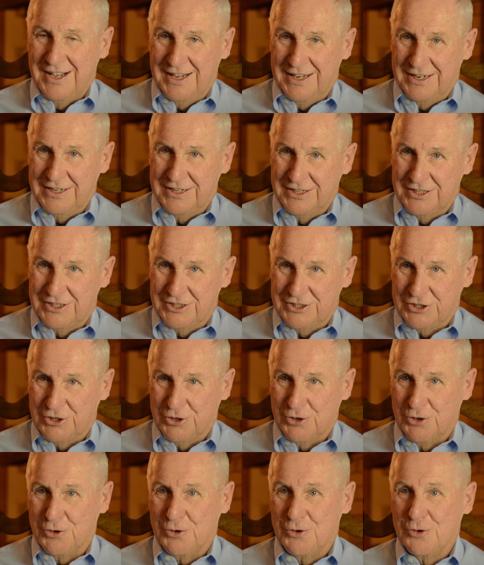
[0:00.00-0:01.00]
and
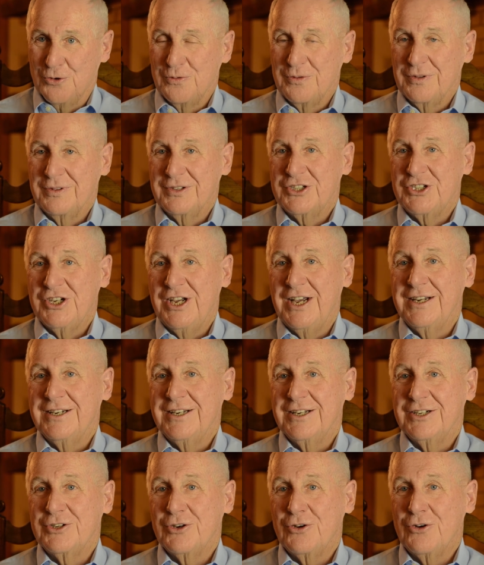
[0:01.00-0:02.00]
so
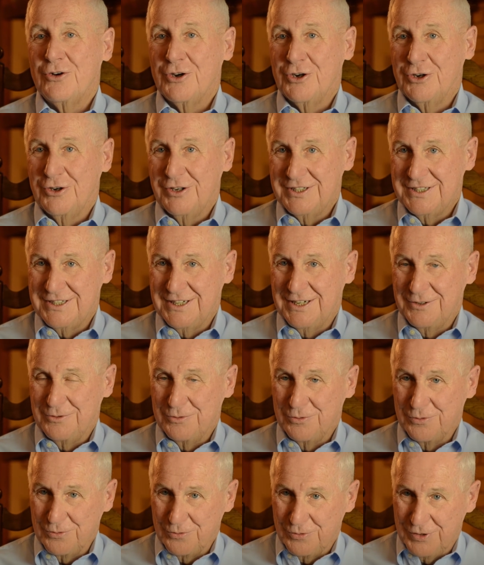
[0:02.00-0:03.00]
Chanda told her, he said,
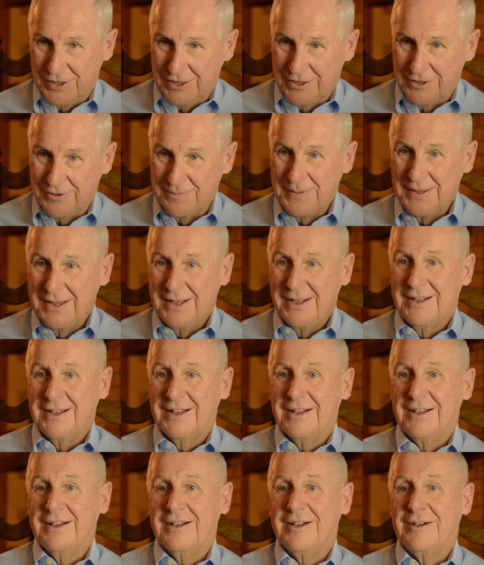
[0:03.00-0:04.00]
well,
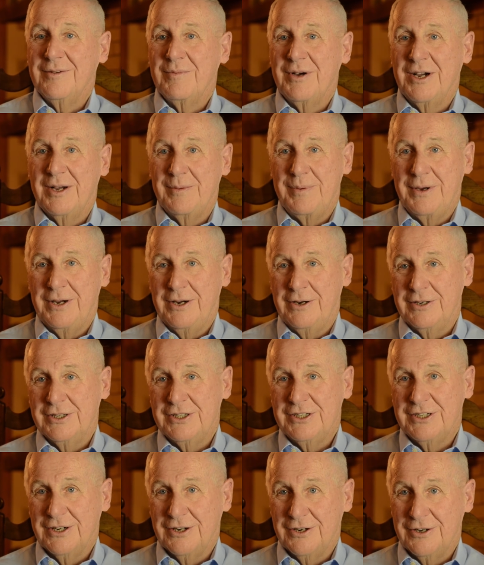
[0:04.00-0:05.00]
my
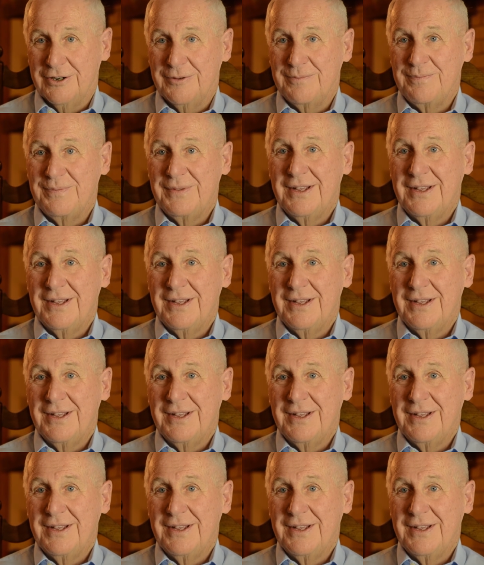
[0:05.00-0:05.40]
parents are